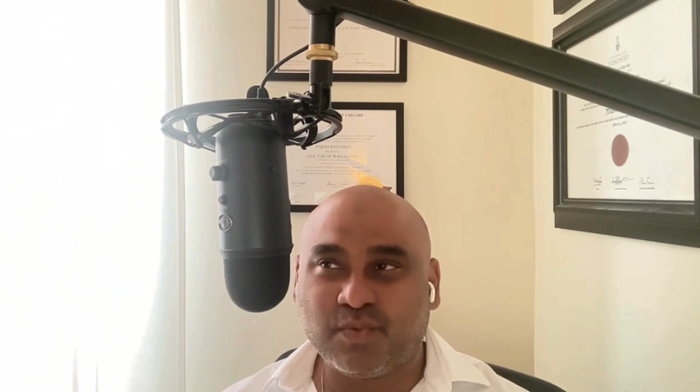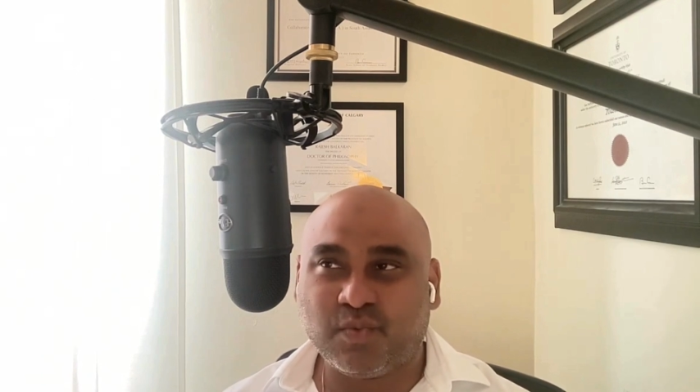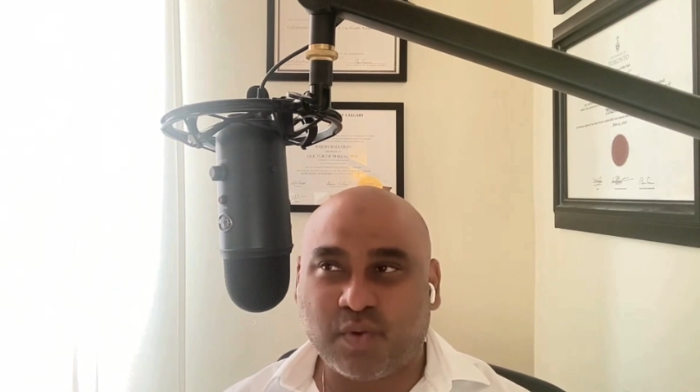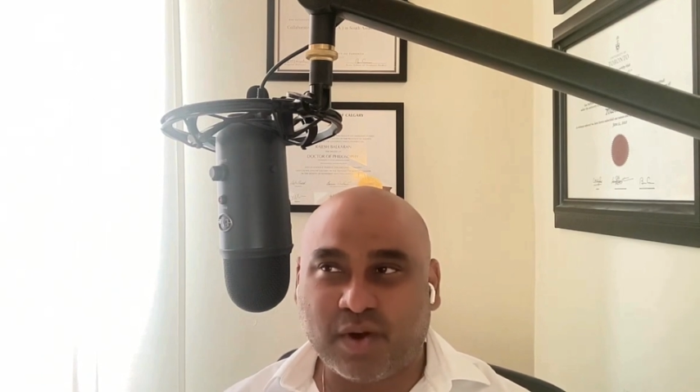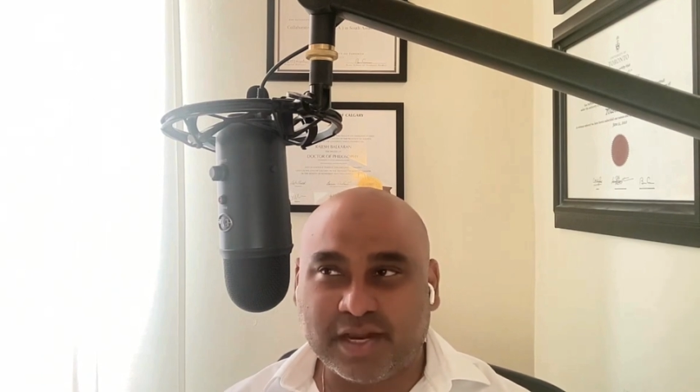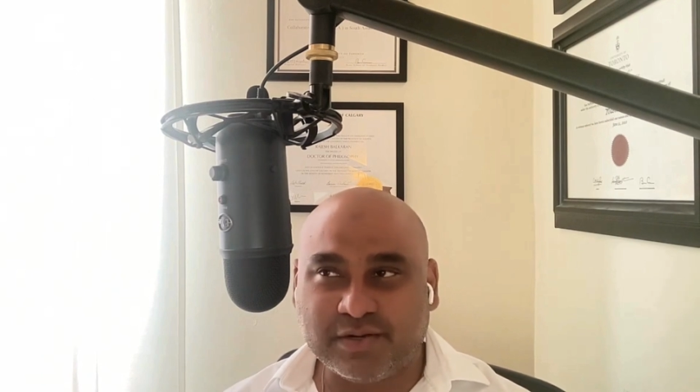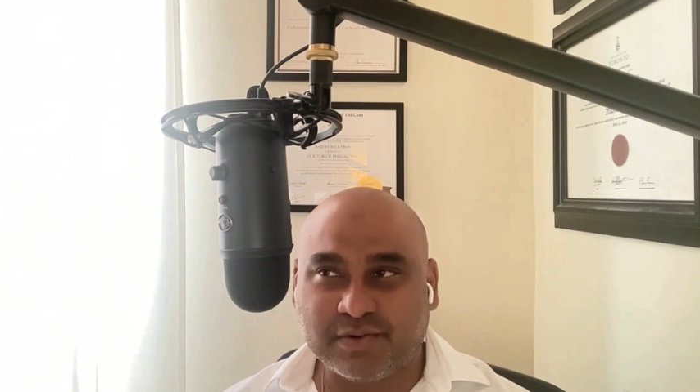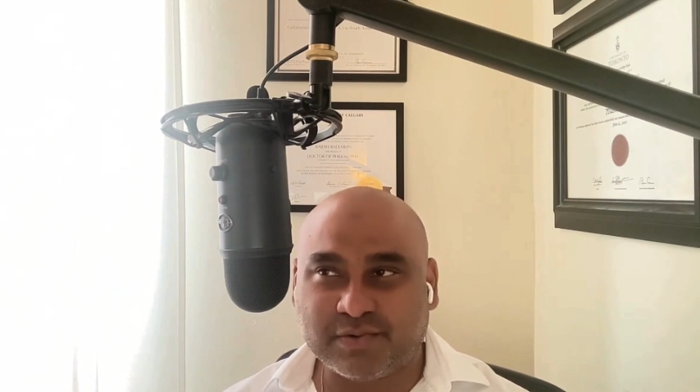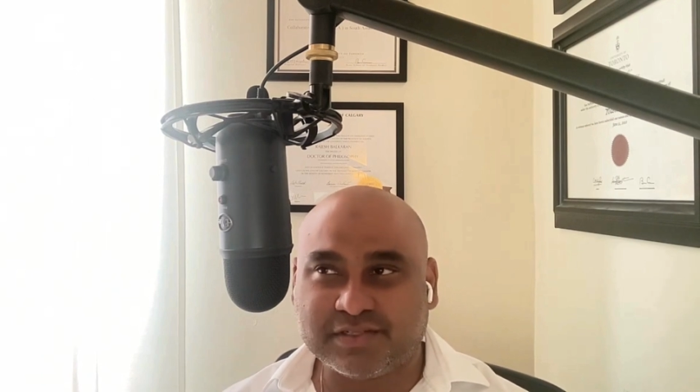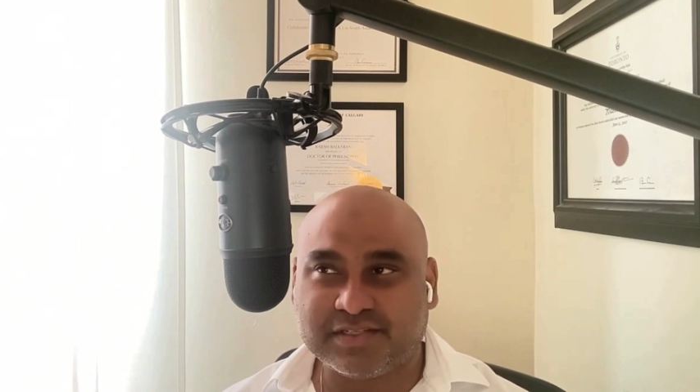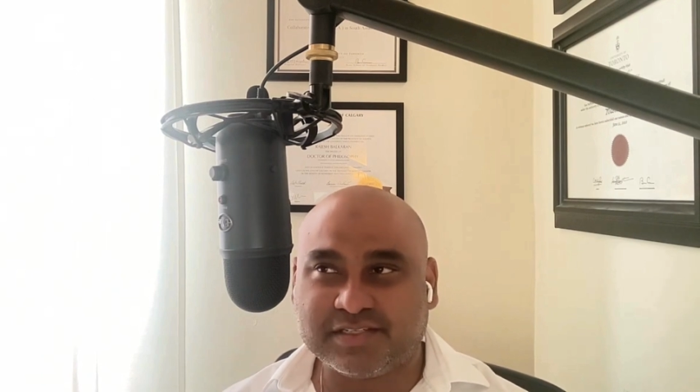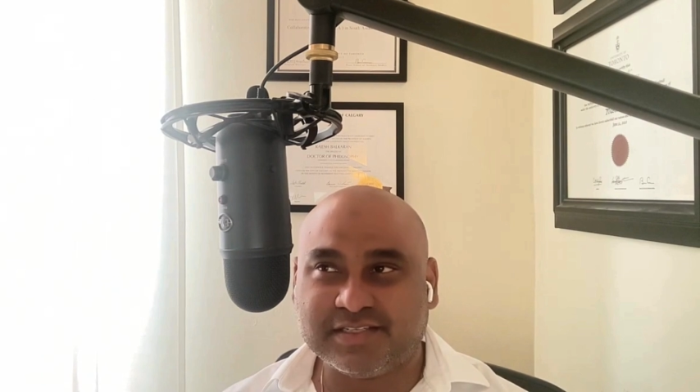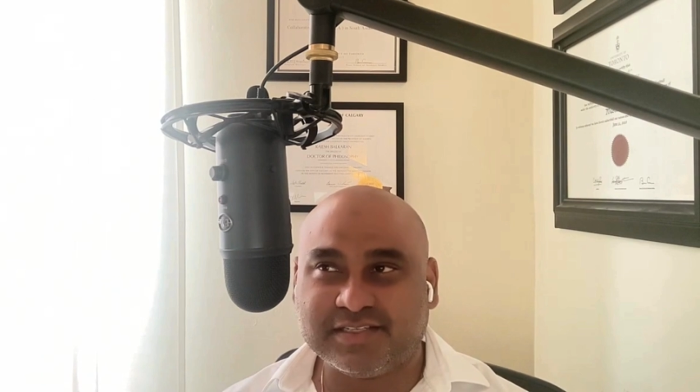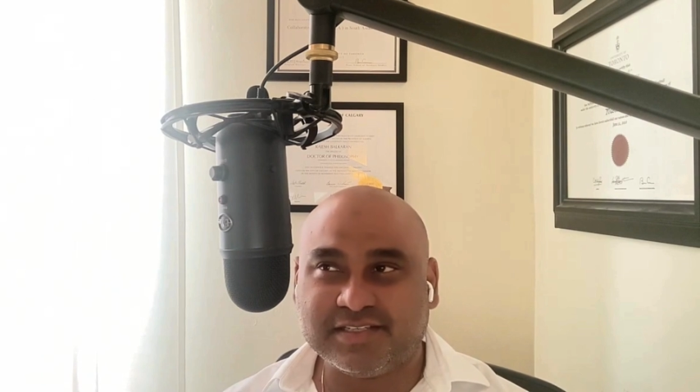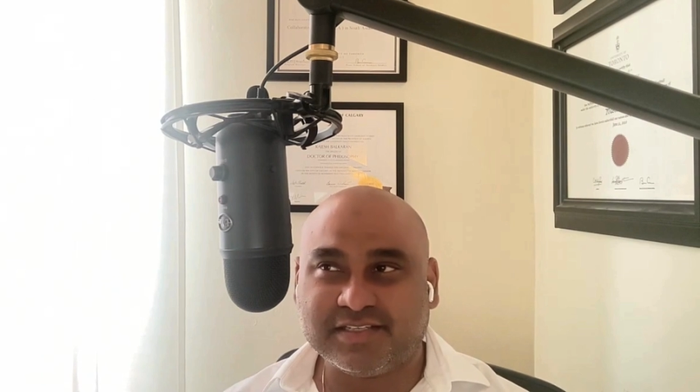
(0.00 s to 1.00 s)
white
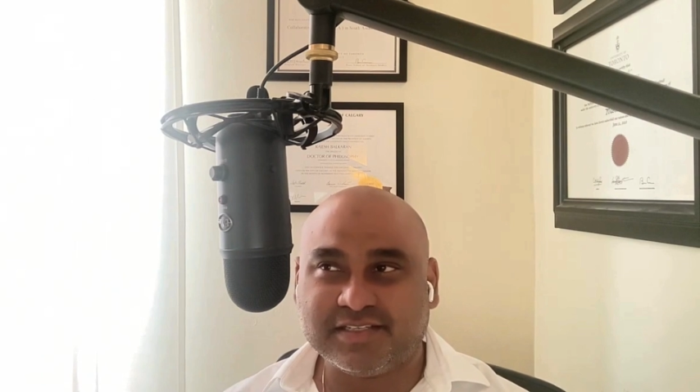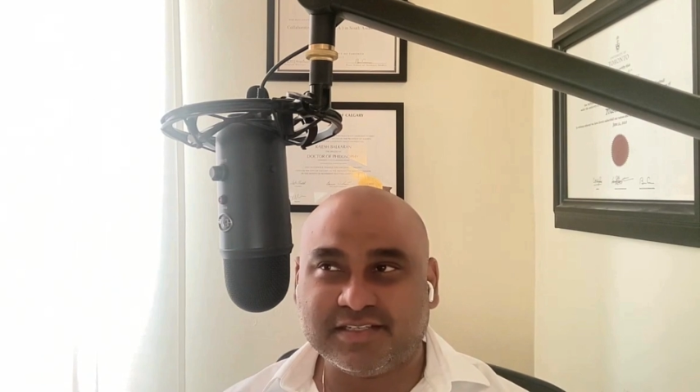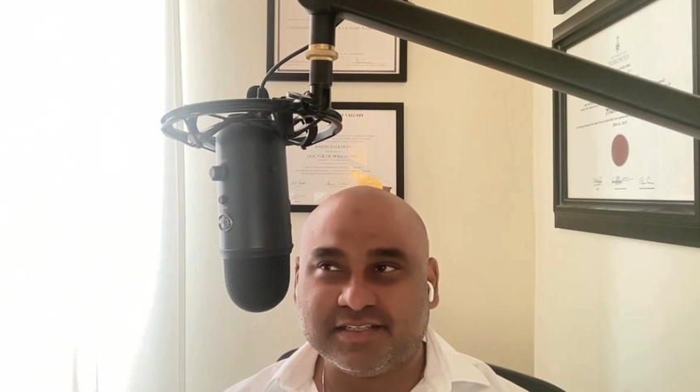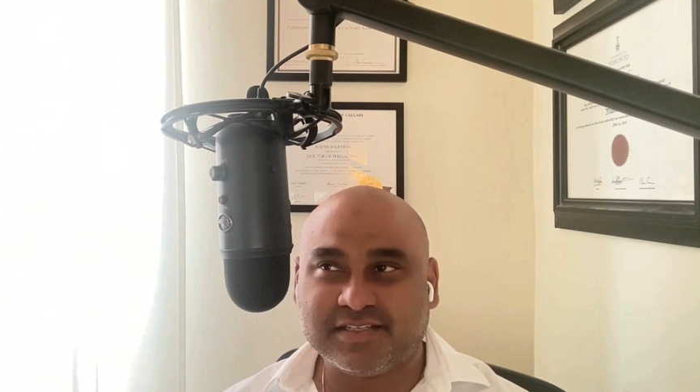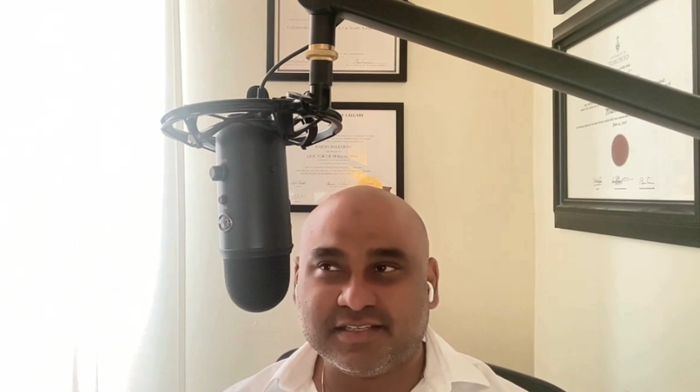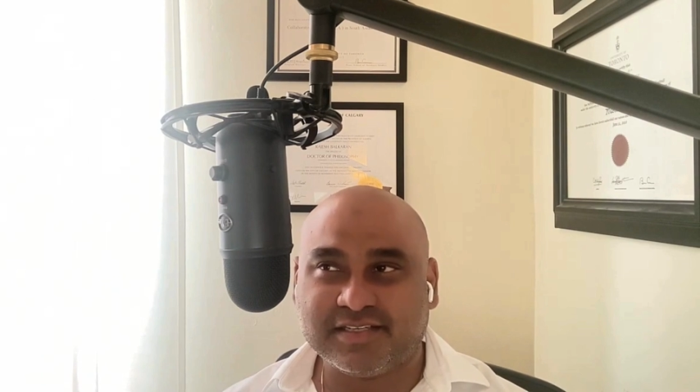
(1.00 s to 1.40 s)
horses